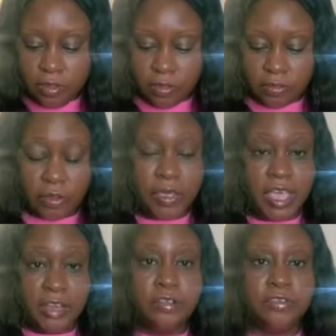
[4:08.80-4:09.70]
So
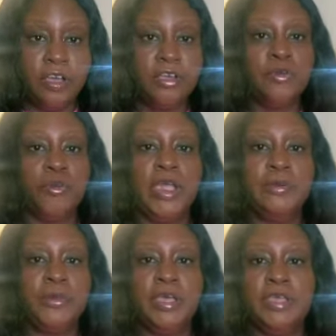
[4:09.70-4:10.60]
candles are a
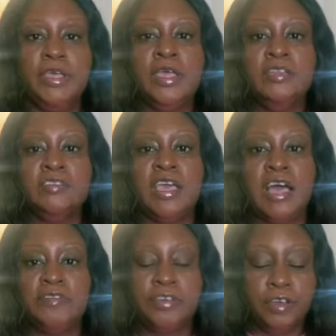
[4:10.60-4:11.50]
great way to
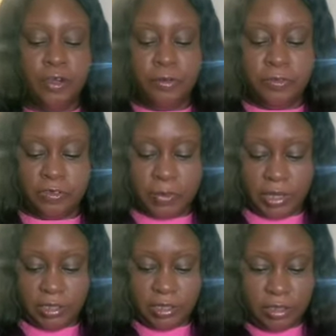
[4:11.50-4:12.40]
have your home
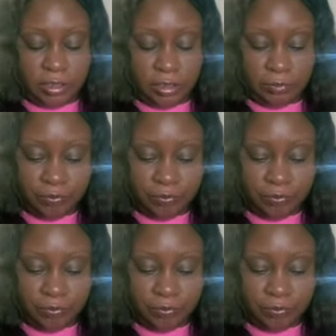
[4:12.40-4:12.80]
smelling good.